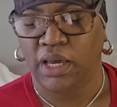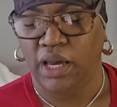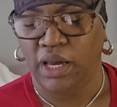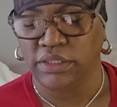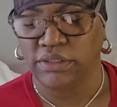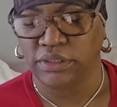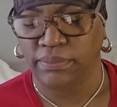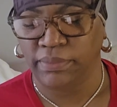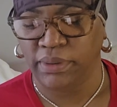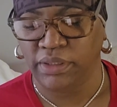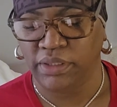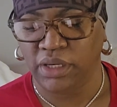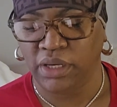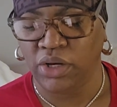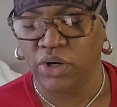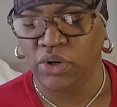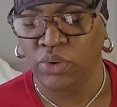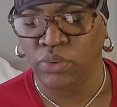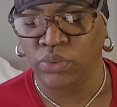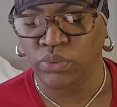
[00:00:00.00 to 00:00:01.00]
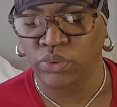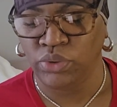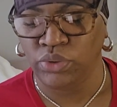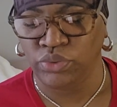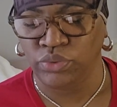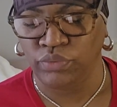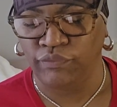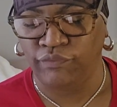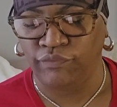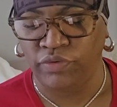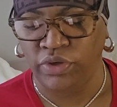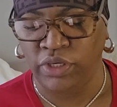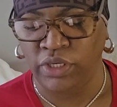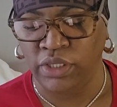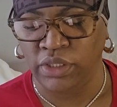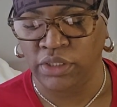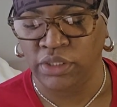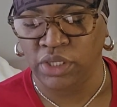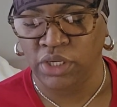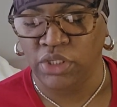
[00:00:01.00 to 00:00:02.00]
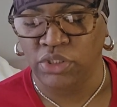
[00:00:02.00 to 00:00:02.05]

As a mother, how would you feel